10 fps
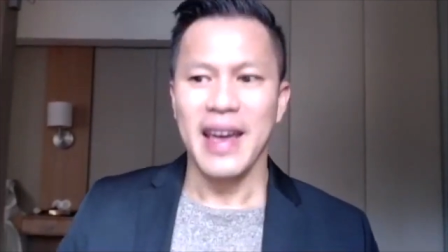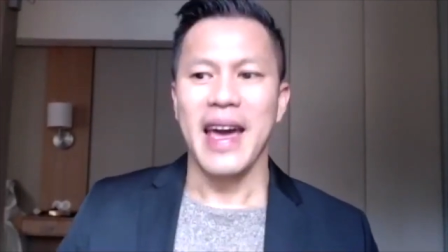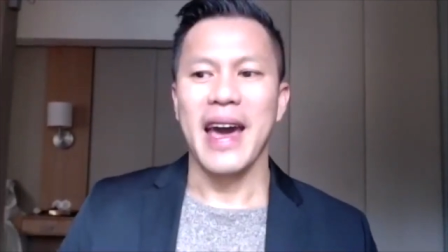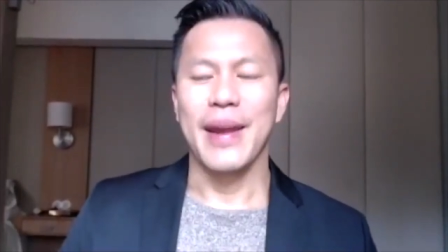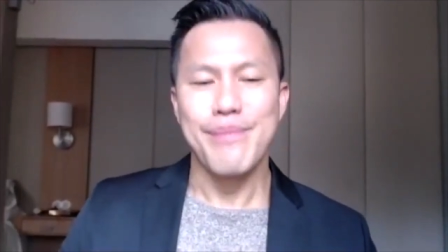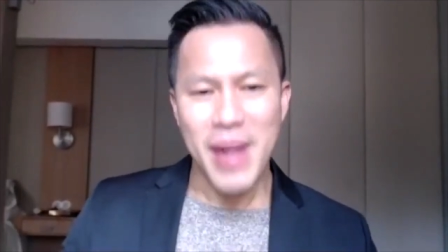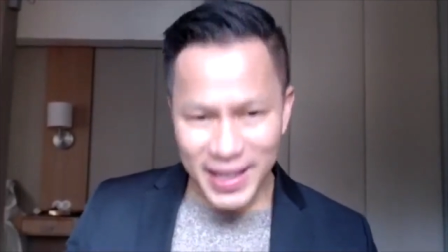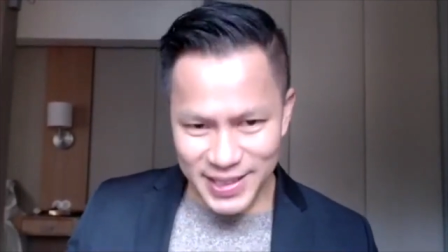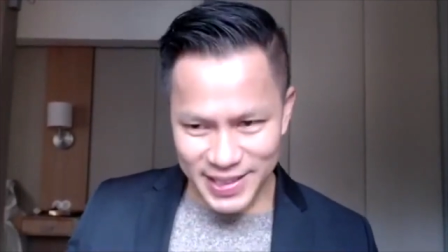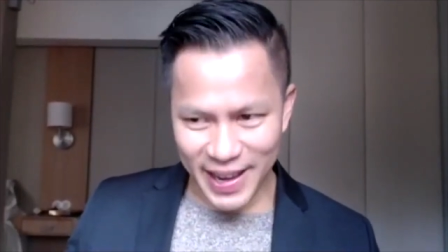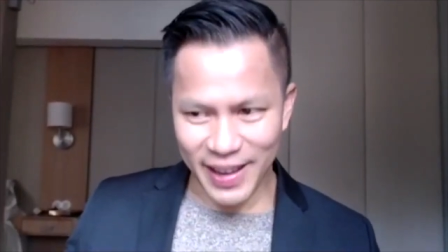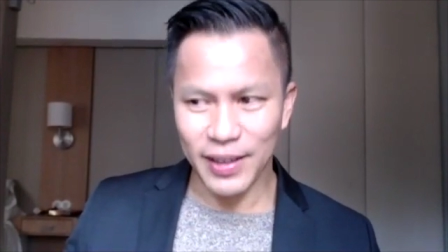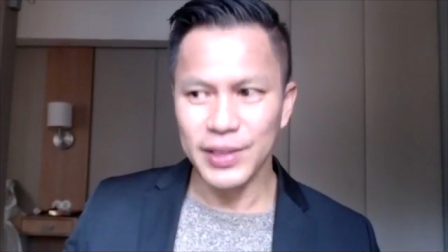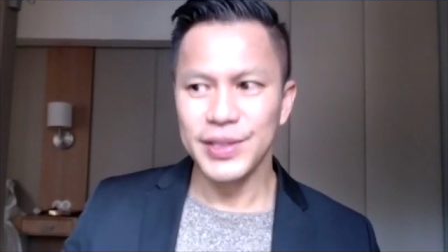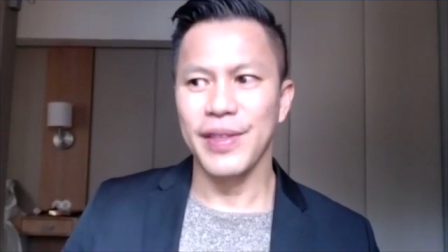at a mass
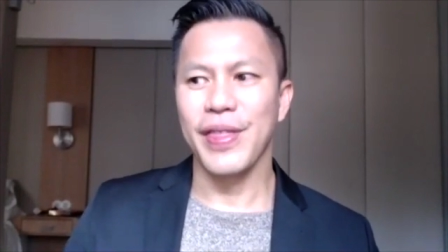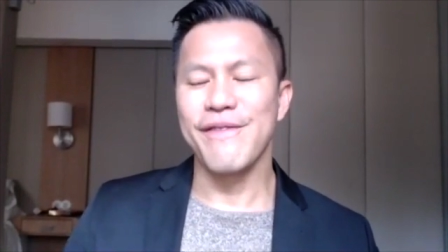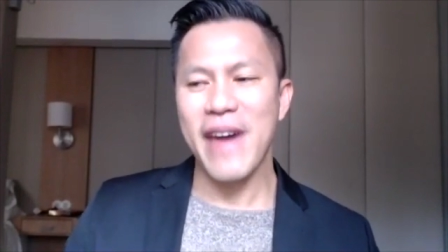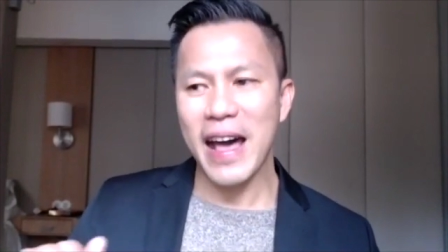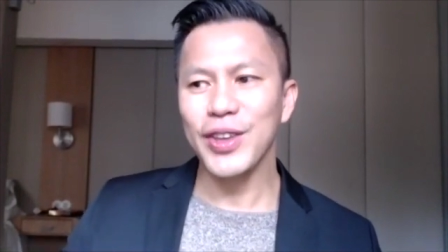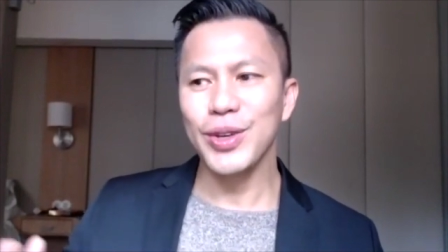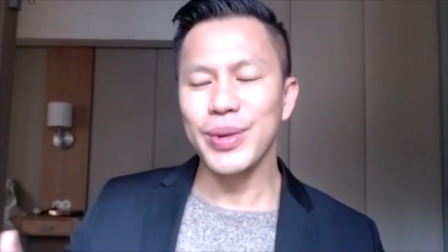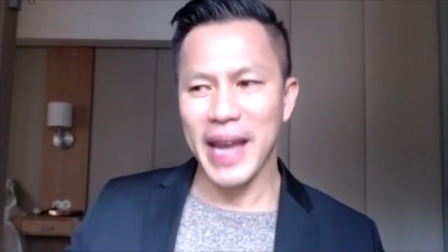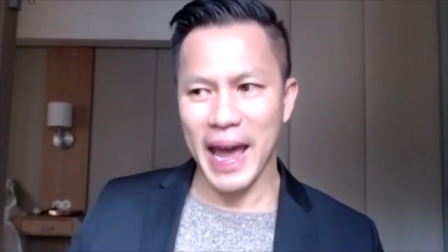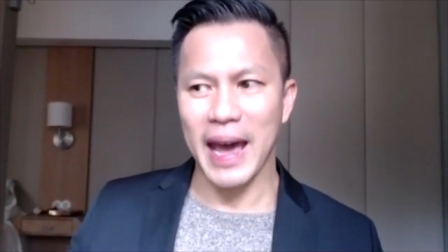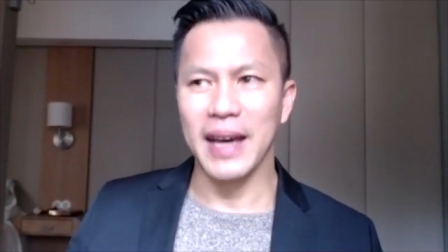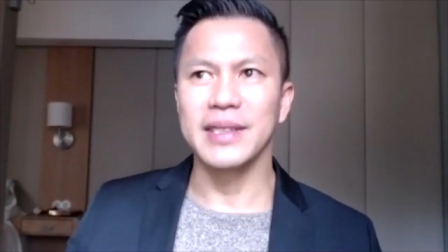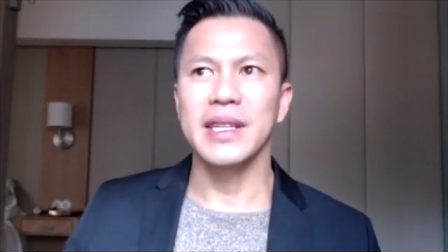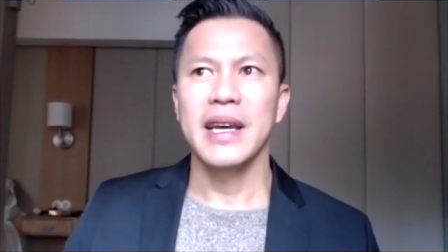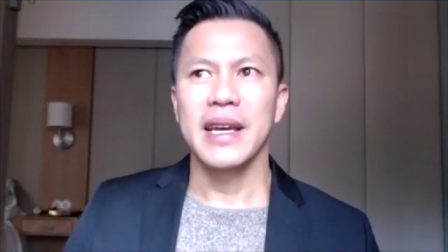scale, so that the value it
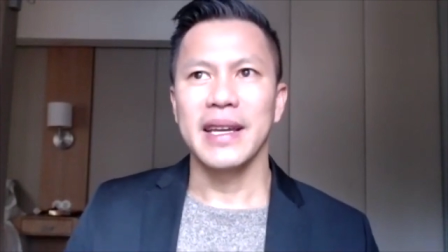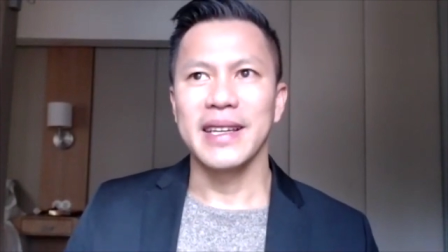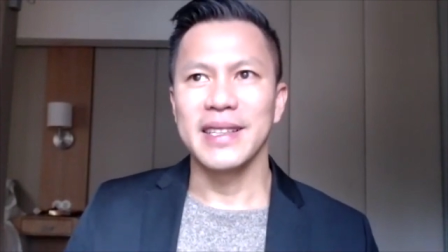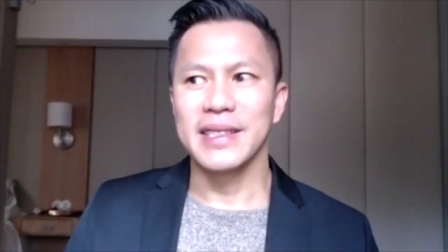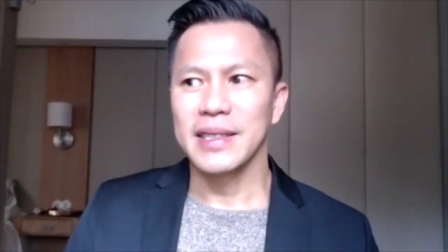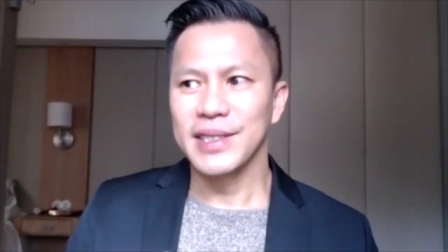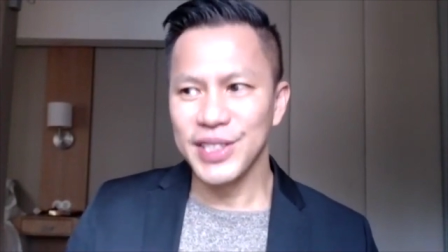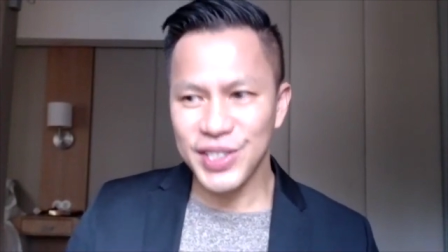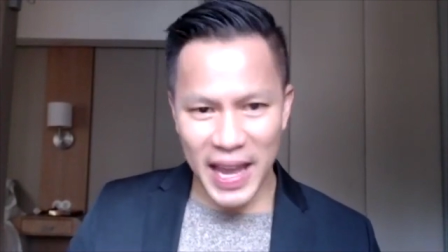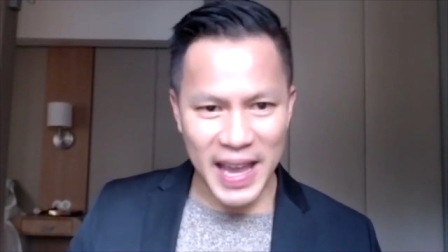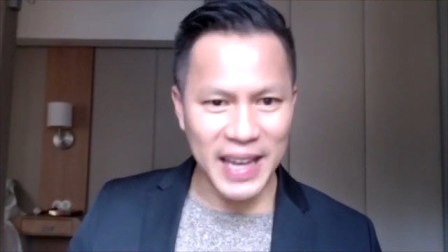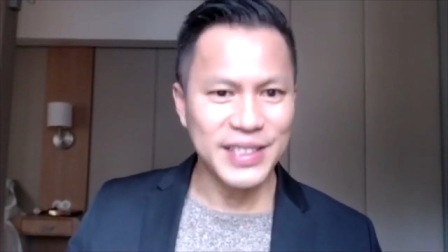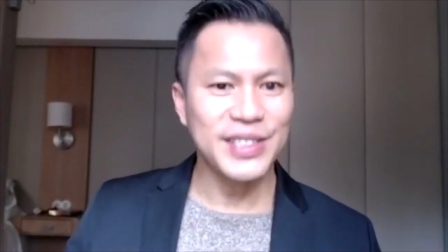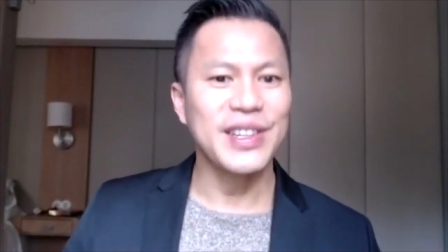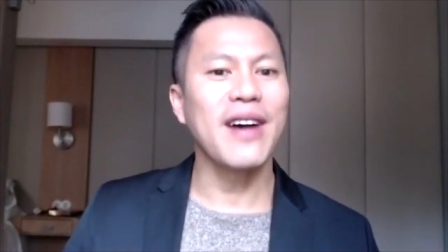has is
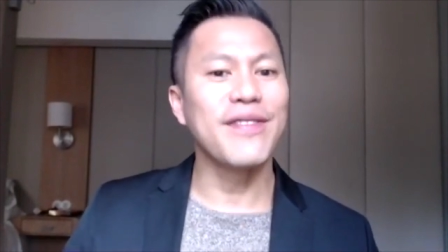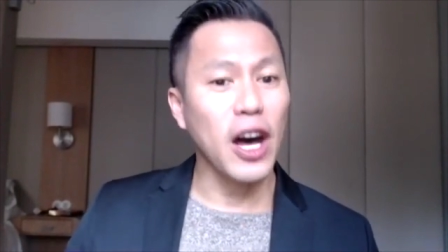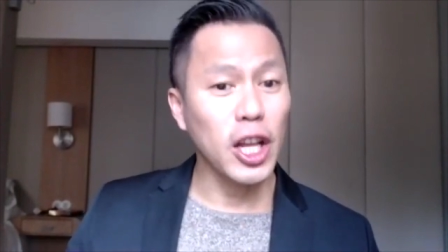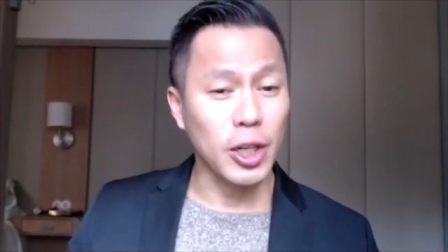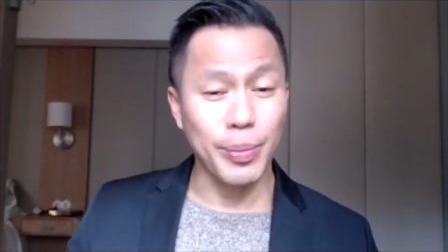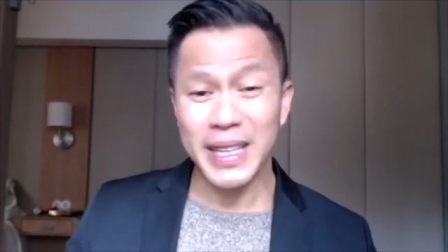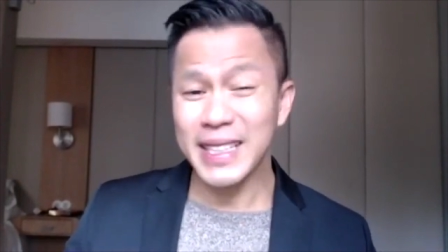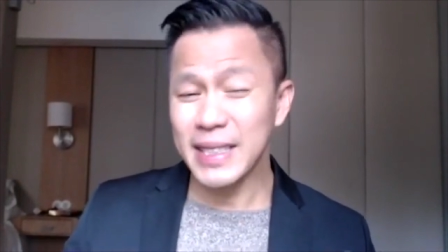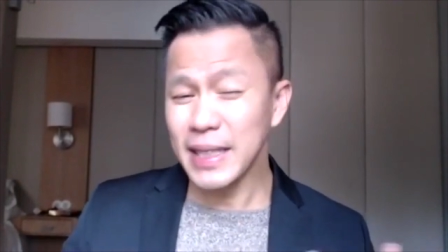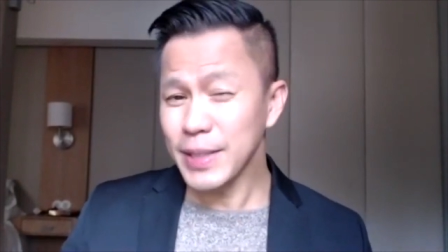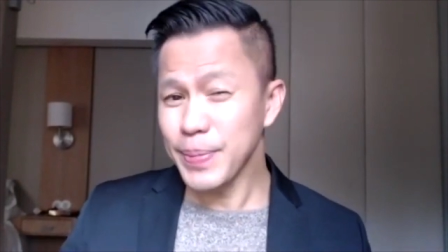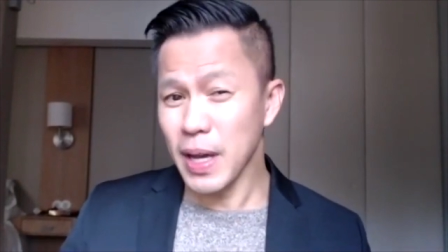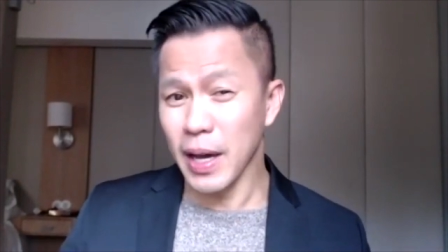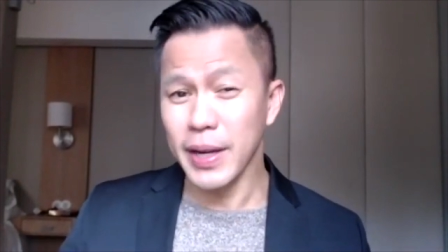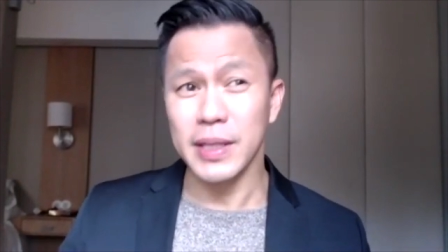sustained, not volatile. Because let's be
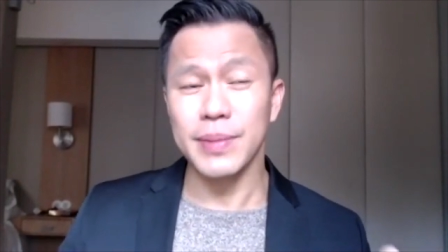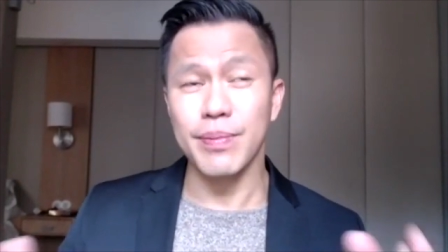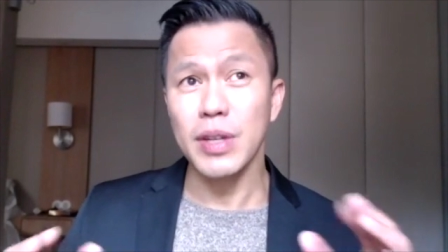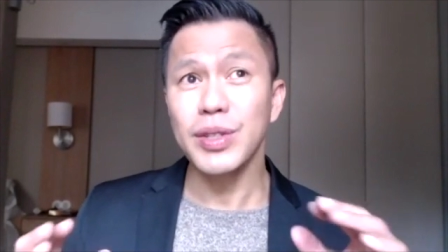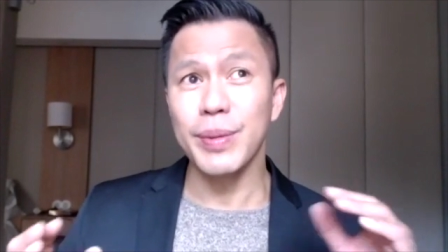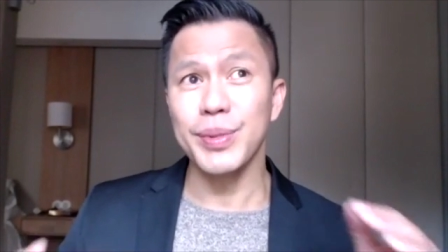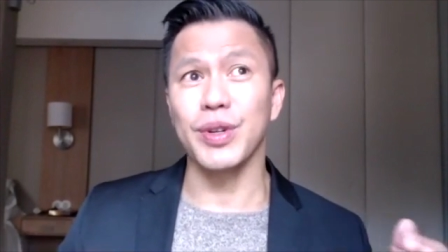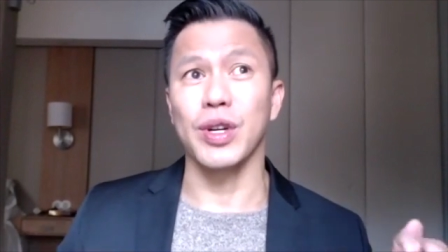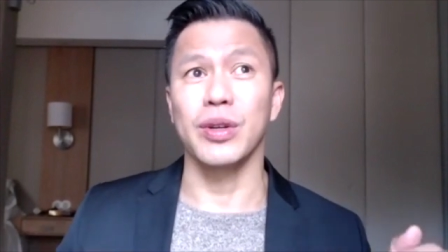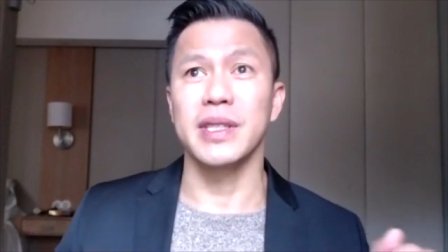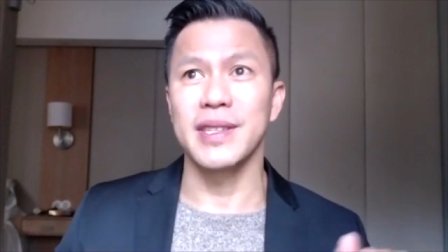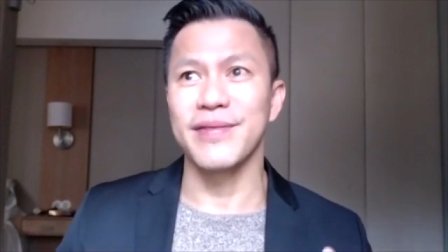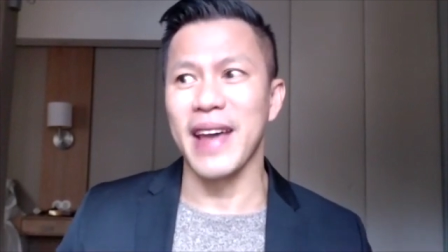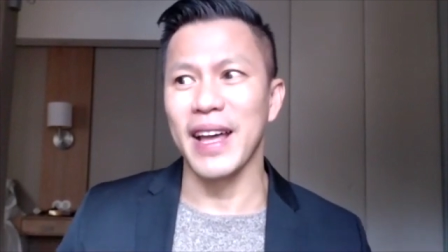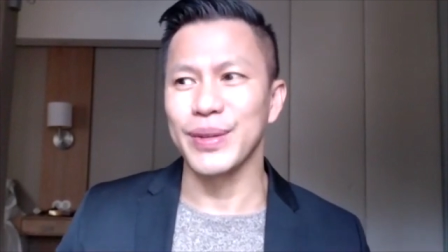honest, most cryptocurrency
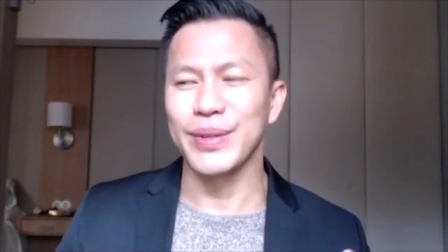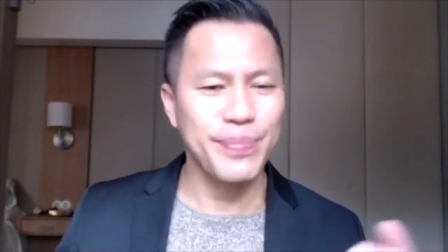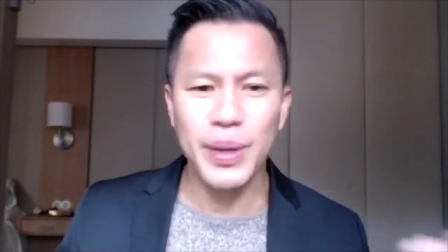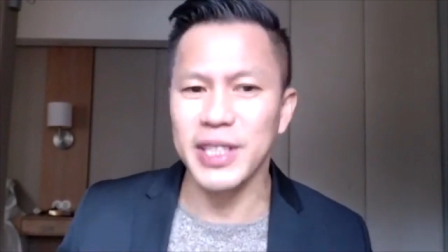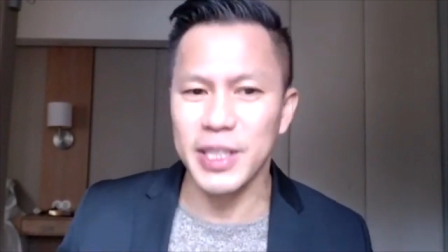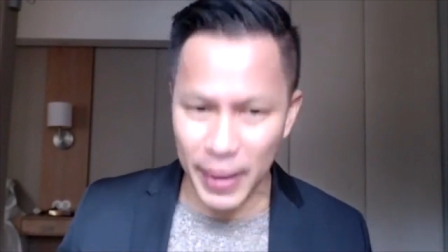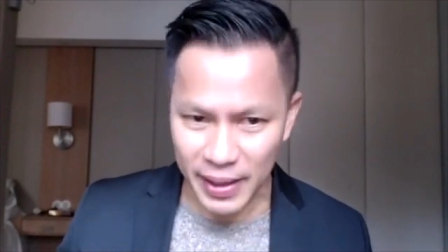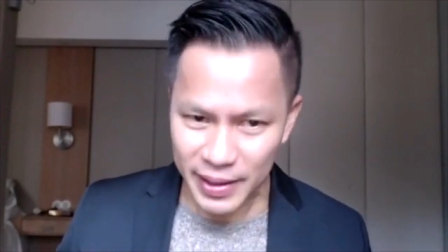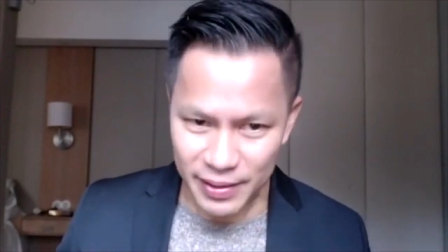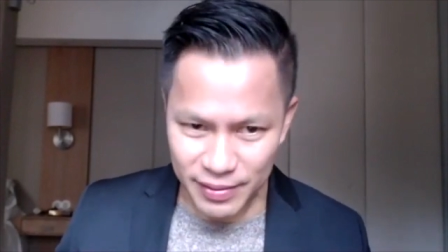value is purely speculative.